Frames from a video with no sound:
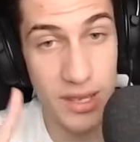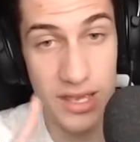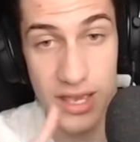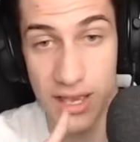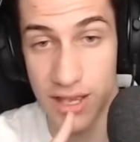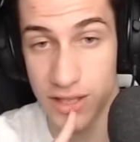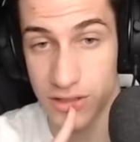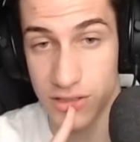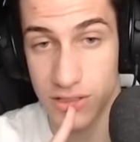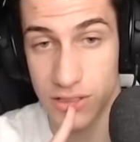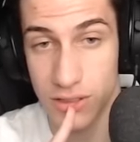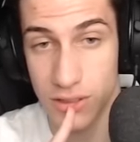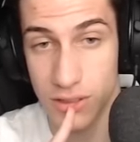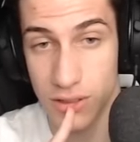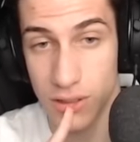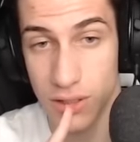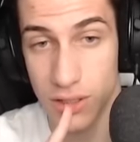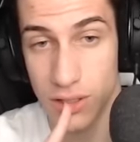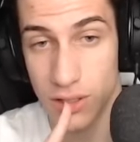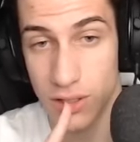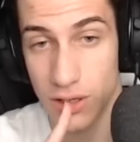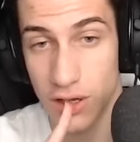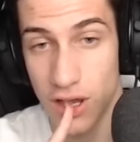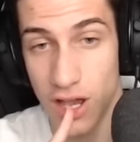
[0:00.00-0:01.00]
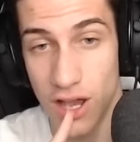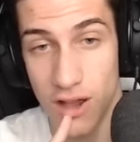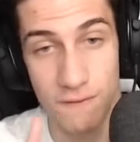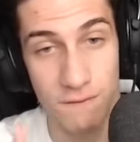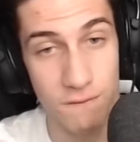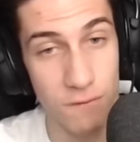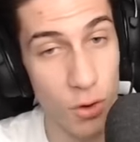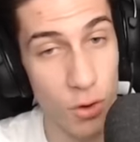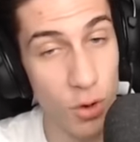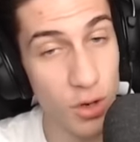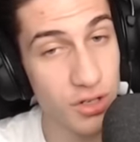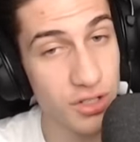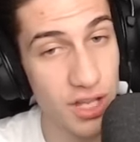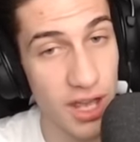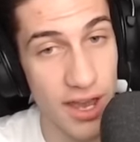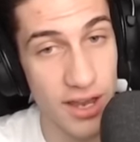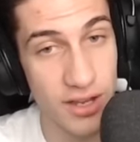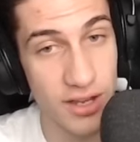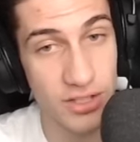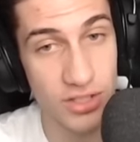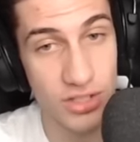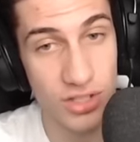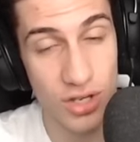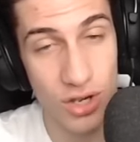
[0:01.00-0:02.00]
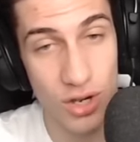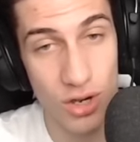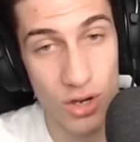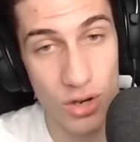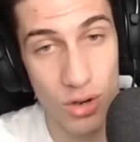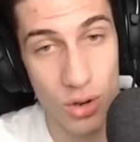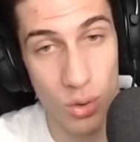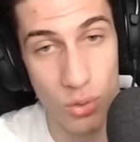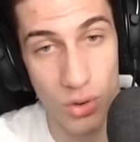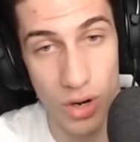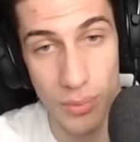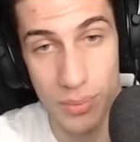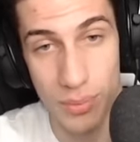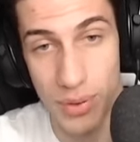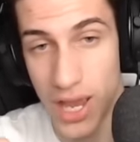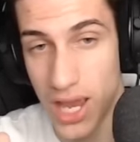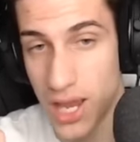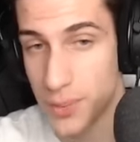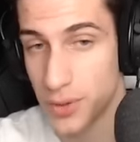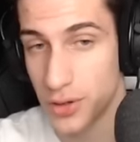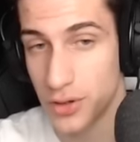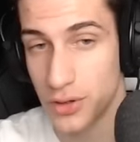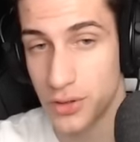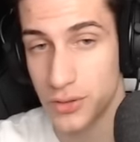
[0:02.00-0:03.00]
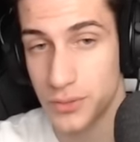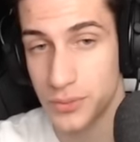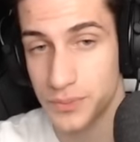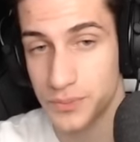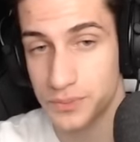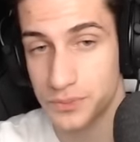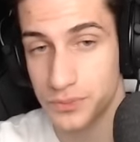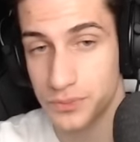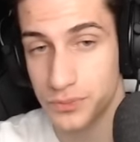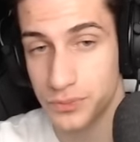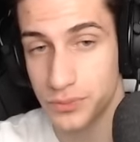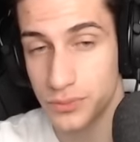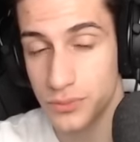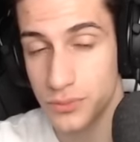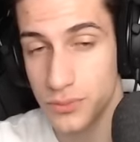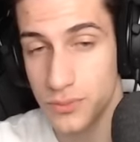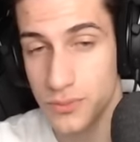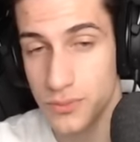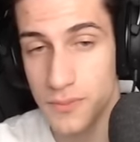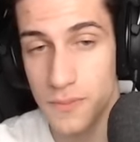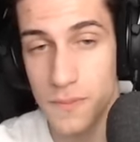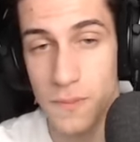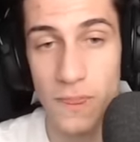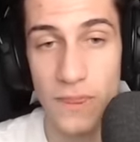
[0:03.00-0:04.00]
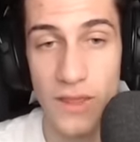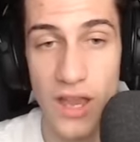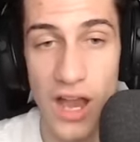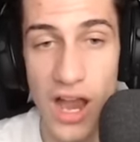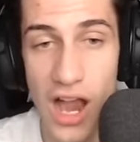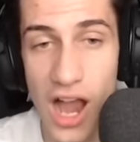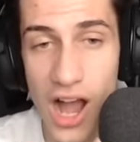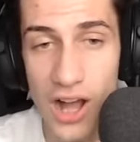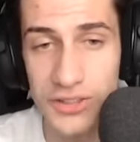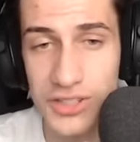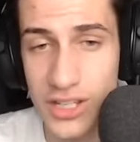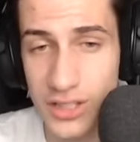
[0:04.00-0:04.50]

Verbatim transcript: be it a vortex or a paper? I'll